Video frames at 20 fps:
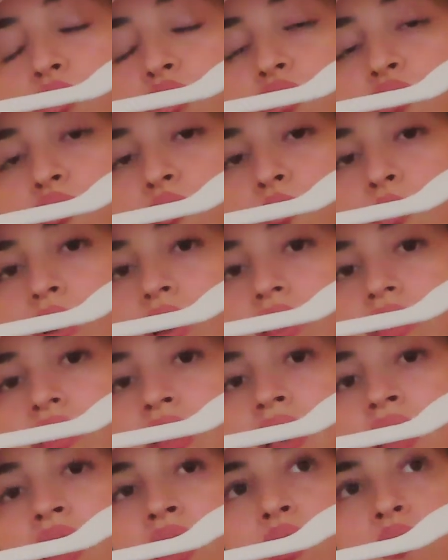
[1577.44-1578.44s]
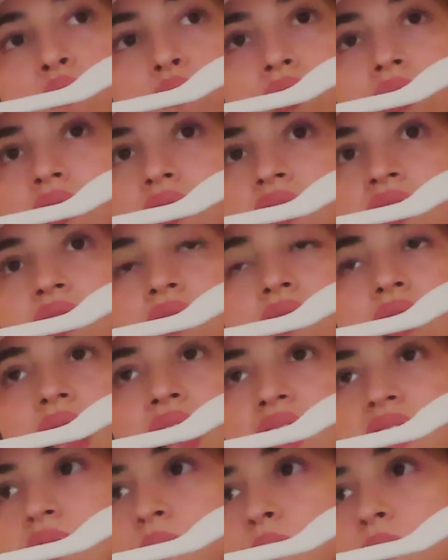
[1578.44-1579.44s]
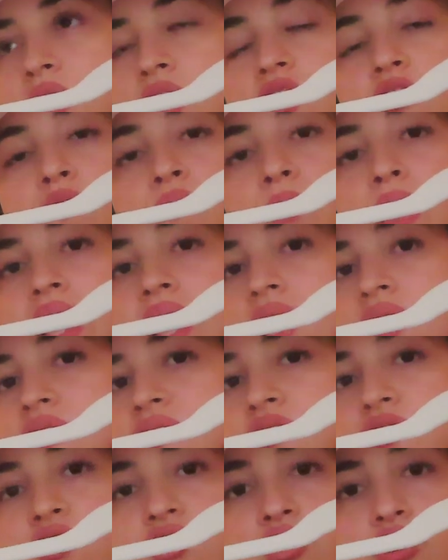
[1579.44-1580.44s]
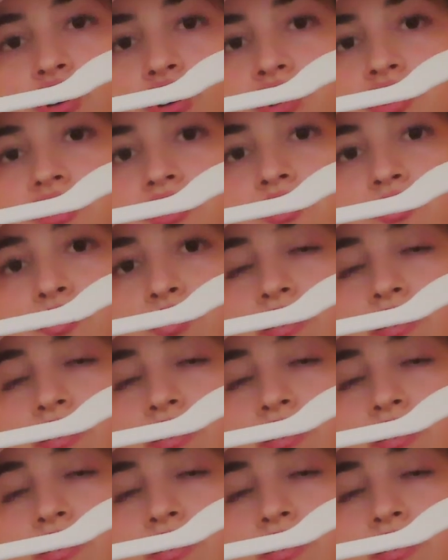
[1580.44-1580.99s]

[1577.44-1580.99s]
cute with really any pair of pants, skirts,